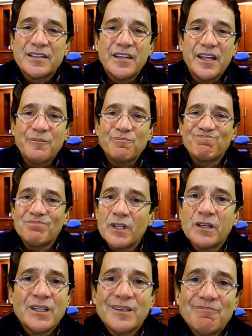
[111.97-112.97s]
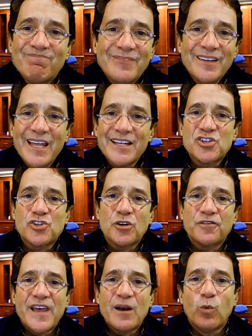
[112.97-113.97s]
I'm not
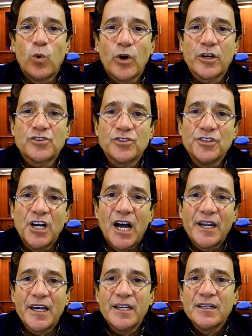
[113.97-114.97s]
sure if that works or not.